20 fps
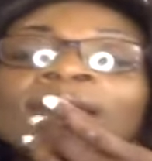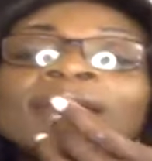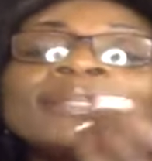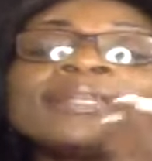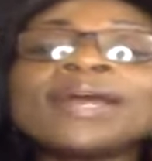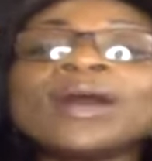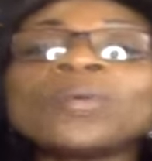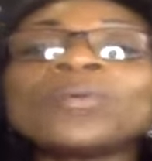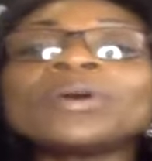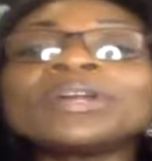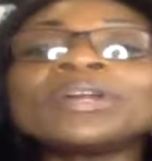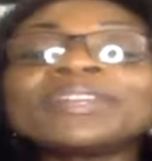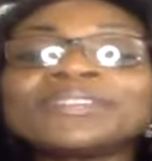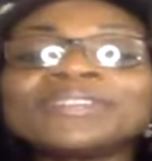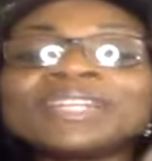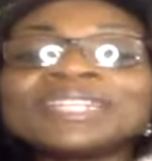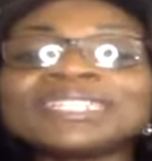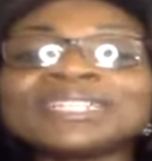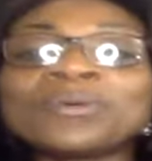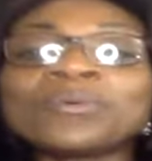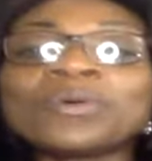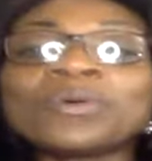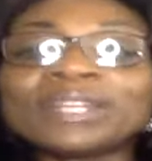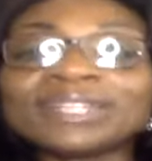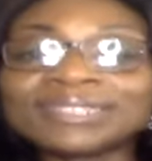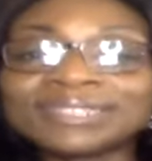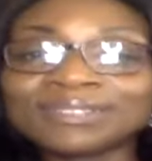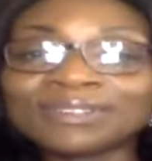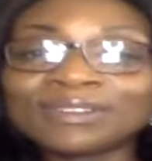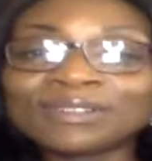Now, one of the things I want
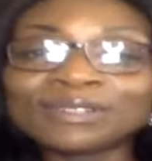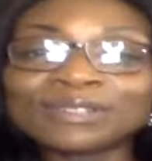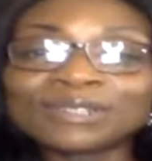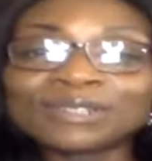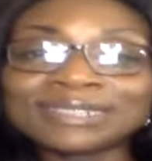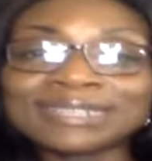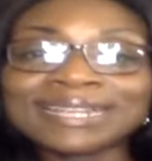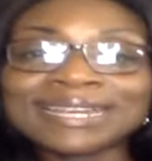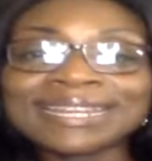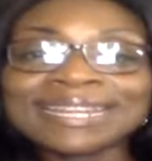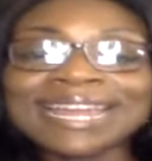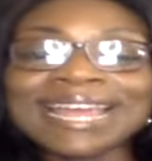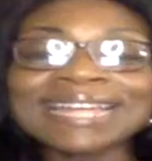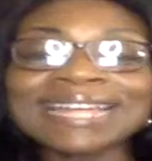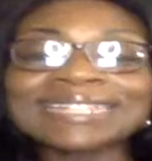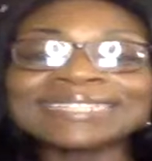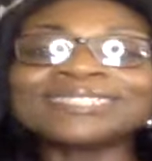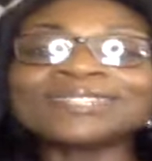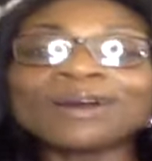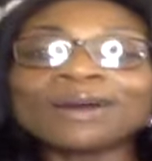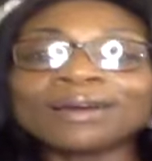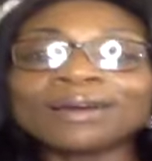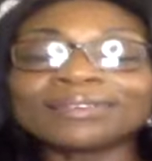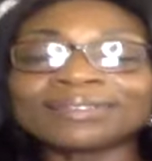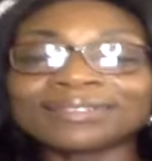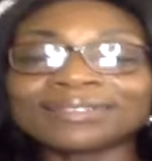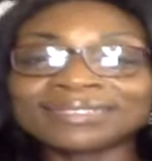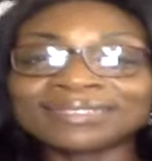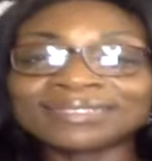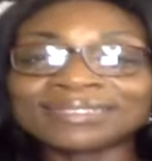us to understand as
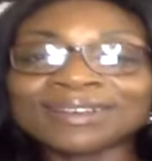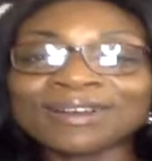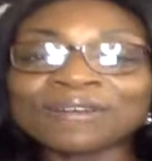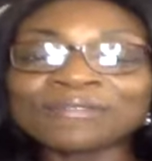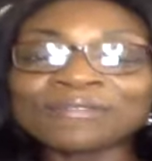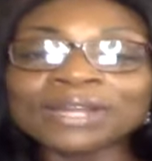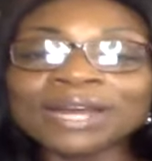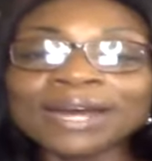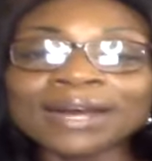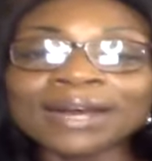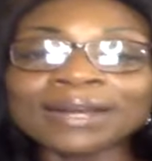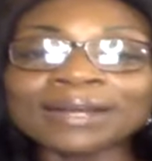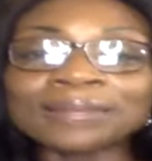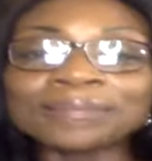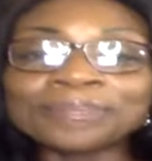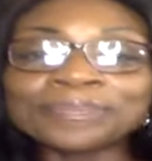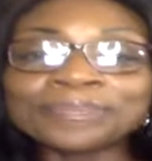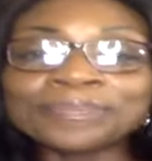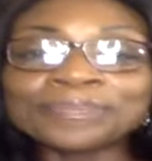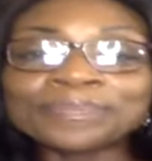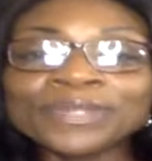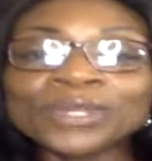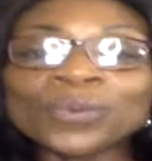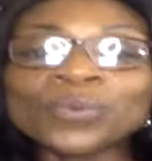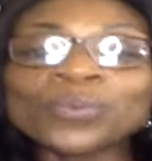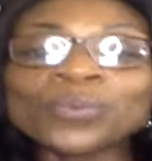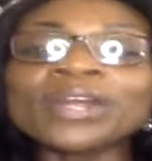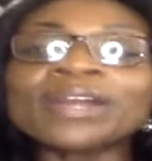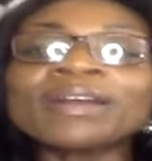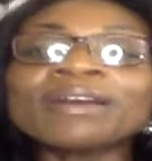daughters of God,
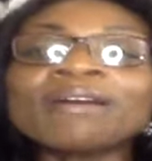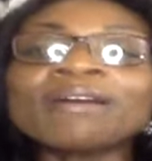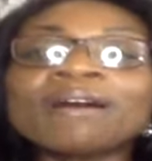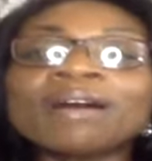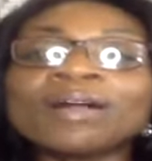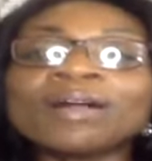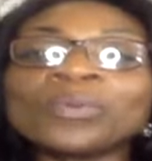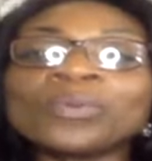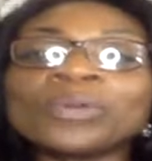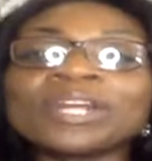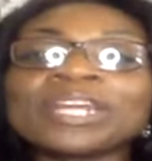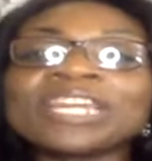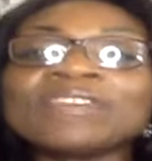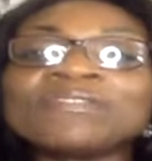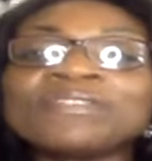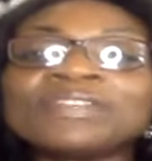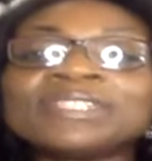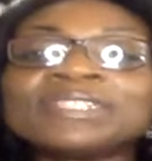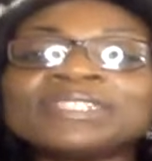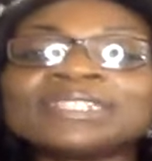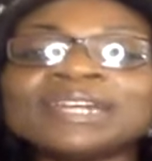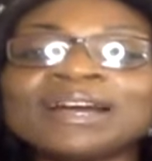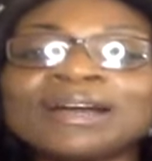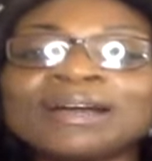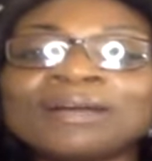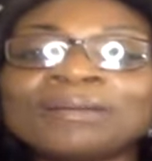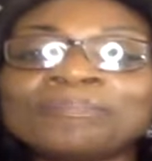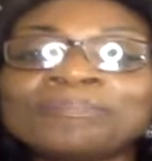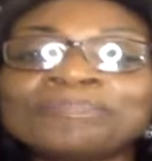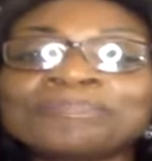we're called, we're given
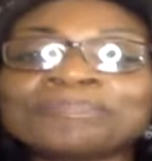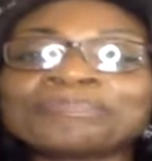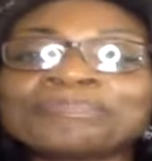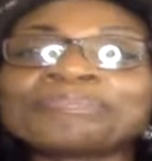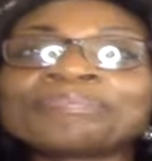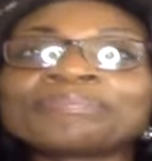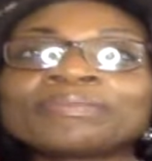um,